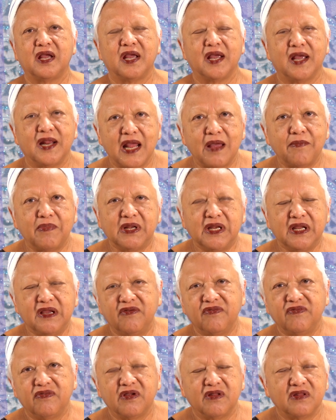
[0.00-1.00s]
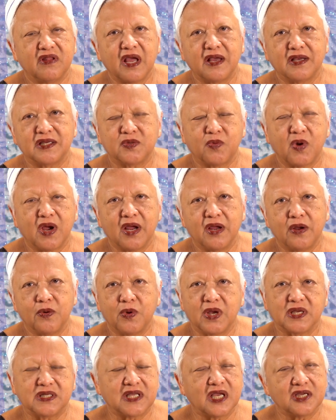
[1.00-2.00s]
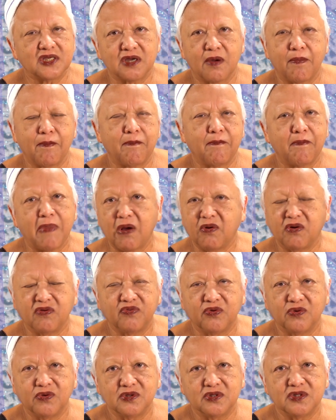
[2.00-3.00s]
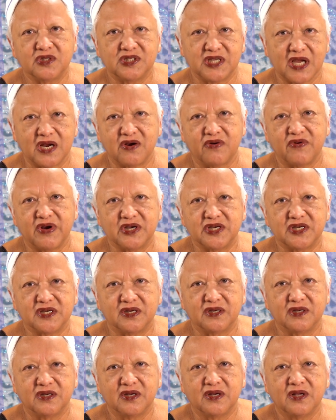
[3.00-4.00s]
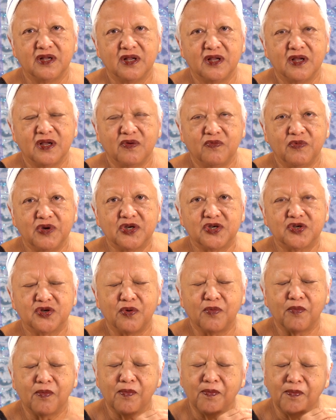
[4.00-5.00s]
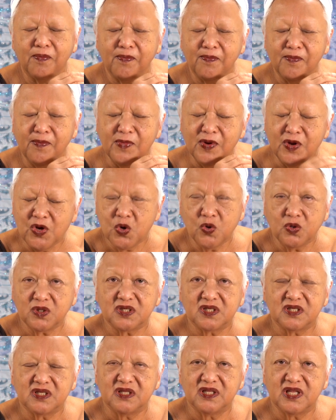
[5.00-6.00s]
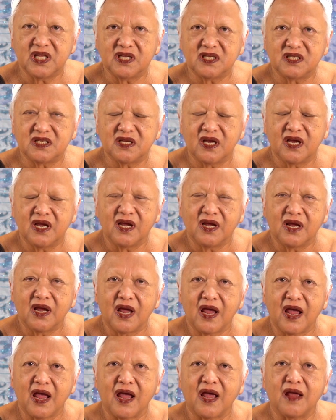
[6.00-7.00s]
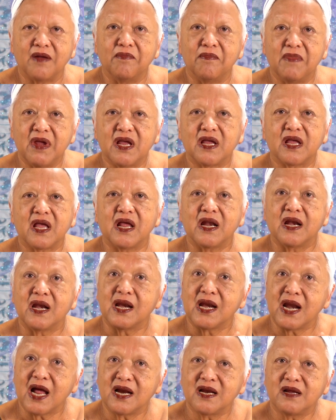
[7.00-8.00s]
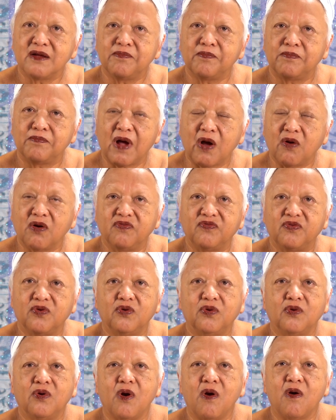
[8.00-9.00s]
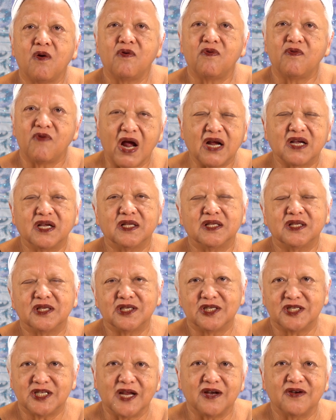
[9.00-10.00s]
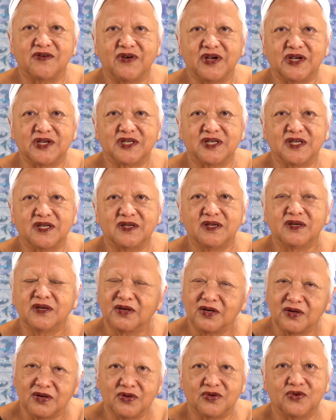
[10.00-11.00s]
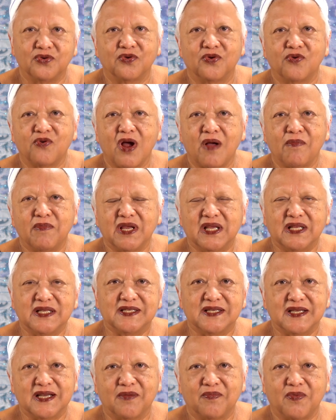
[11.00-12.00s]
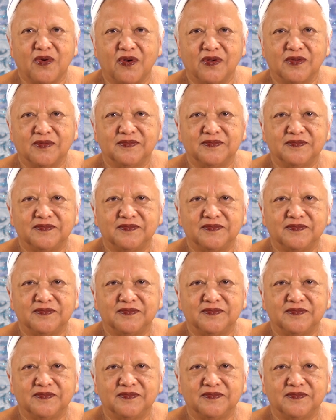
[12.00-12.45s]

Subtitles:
And I believe that is why we are such a powerful generation. We should use this and make another powerful, rugged generation to grow up in Singapore.